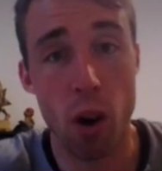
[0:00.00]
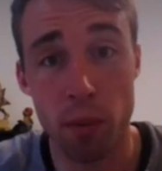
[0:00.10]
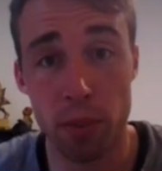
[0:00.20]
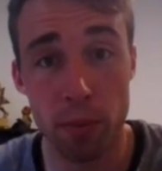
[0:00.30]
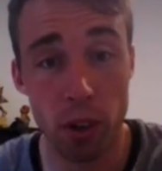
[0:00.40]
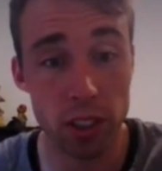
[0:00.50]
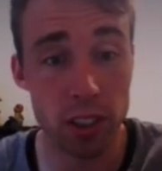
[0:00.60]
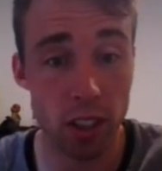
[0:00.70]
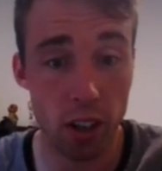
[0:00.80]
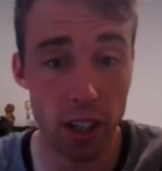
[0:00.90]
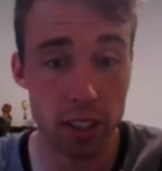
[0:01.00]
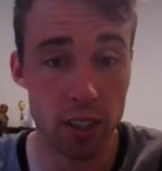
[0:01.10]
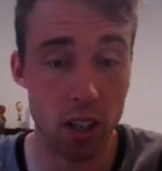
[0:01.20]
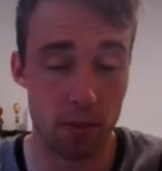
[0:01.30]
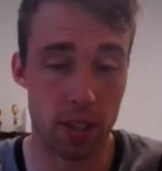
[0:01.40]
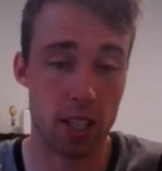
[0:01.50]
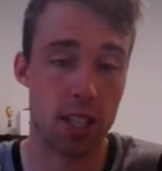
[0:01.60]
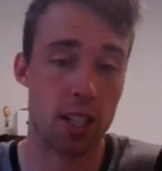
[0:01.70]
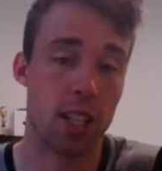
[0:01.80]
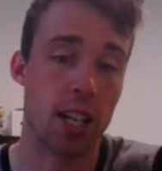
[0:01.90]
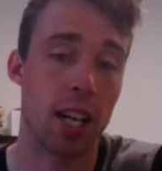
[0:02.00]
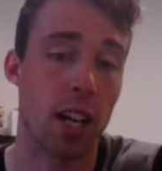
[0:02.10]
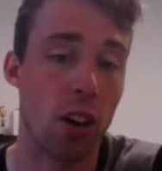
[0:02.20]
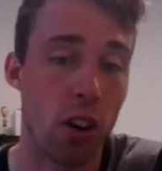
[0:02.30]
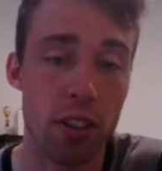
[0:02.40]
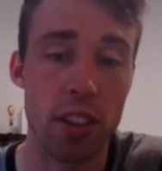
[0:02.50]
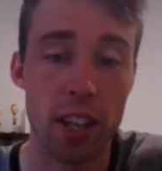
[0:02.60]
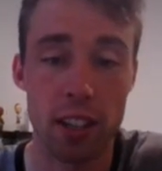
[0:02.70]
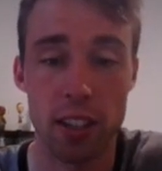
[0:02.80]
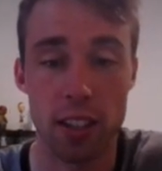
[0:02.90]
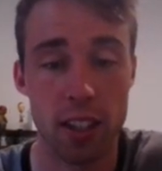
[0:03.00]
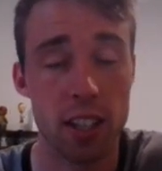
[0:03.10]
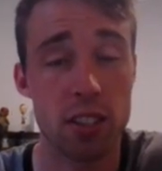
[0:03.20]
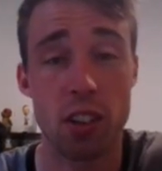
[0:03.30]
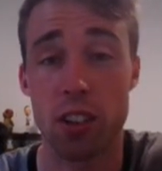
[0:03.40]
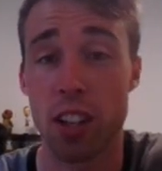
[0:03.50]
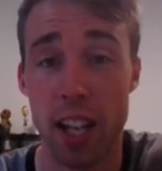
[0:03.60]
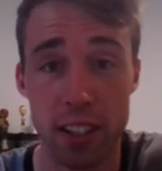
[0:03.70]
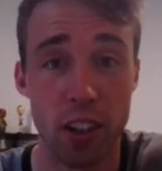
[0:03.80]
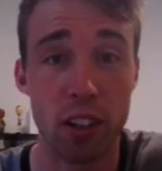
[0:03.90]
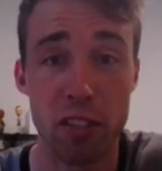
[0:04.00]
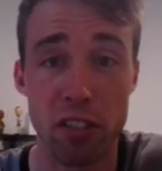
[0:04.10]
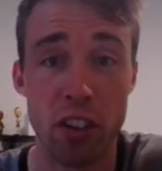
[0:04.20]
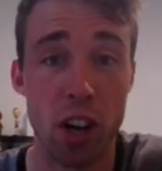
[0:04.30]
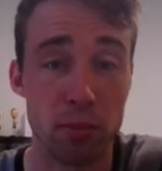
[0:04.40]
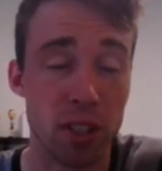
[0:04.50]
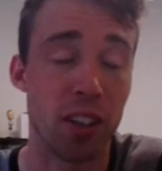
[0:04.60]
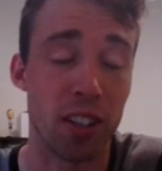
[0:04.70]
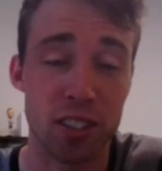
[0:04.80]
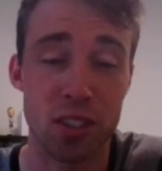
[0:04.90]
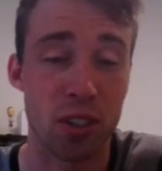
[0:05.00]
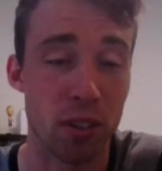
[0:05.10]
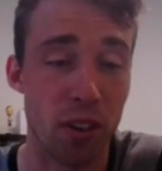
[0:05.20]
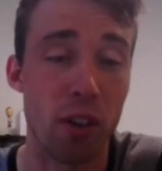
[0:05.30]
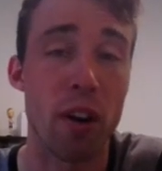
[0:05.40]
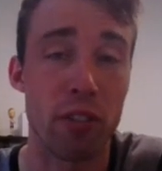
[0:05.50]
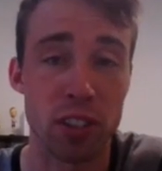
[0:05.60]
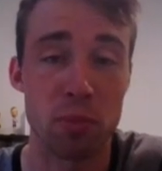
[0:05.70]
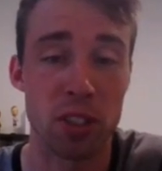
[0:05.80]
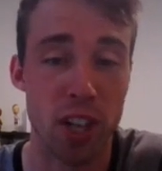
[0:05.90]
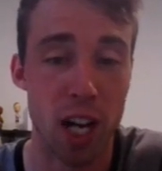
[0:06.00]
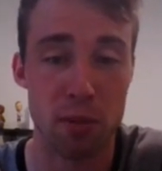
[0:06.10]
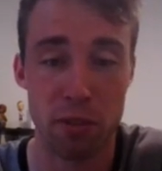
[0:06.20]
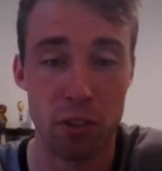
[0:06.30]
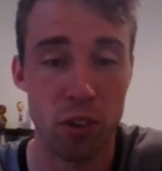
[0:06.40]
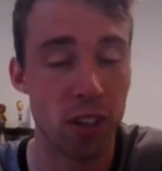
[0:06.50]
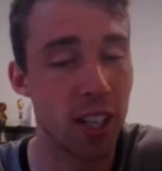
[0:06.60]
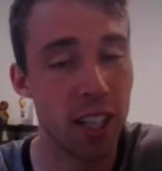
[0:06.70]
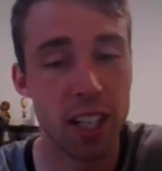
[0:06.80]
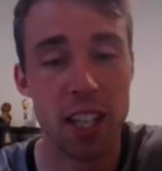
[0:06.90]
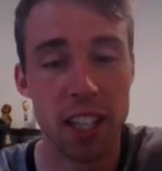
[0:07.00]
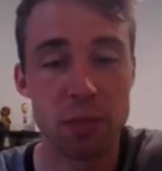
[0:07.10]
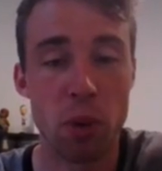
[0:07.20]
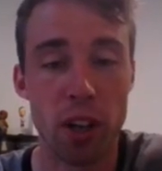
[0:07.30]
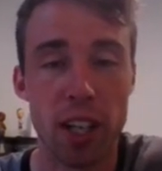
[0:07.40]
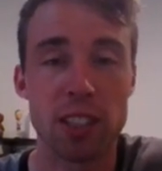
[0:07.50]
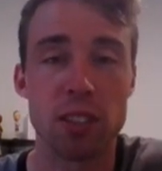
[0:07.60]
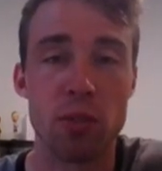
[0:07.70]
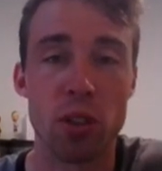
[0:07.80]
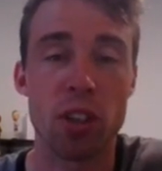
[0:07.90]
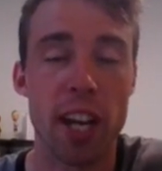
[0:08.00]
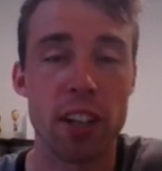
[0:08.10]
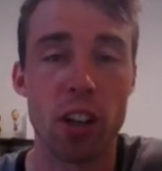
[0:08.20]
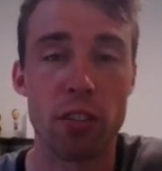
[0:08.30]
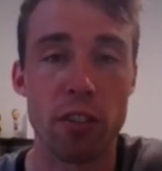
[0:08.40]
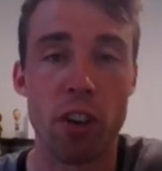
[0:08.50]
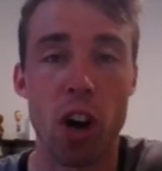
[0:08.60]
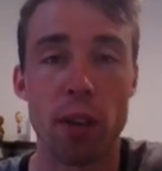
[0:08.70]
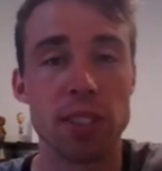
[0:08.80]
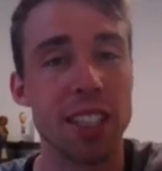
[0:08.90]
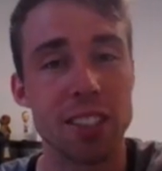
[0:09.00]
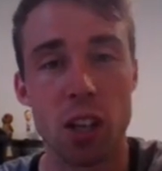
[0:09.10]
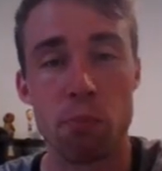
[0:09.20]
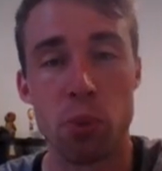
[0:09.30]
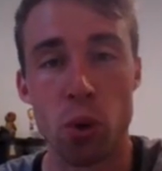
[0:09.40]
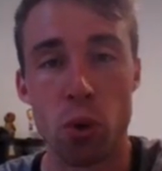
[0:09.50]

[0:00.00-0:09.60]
Welcome to my side, Tom. I think he's got Clayton Oliver vibes. I referenced Petrarca before. This bloke has some real Clayton Oliver vibes. Inside